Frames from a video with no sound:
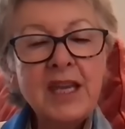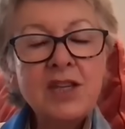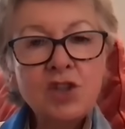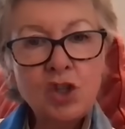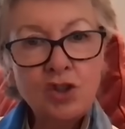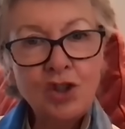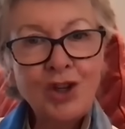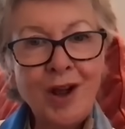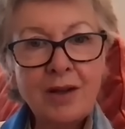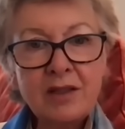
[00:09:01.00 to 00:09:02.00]
is
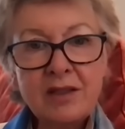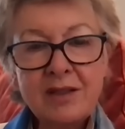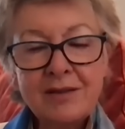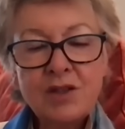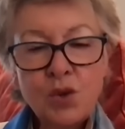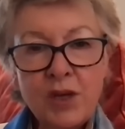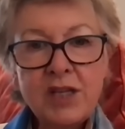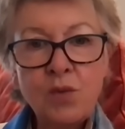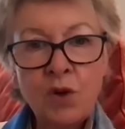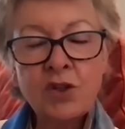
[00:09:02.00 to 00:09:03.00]
conjunct
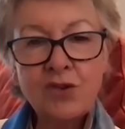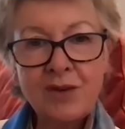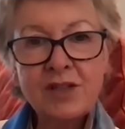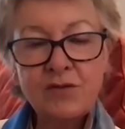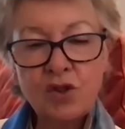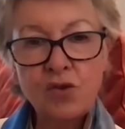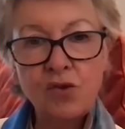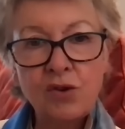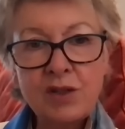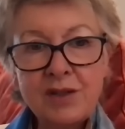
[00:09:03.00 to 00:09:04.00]
21 degrees of
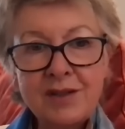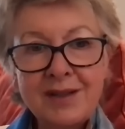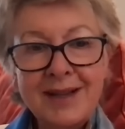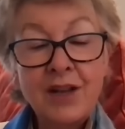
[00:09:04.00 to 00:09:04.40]
Taurus,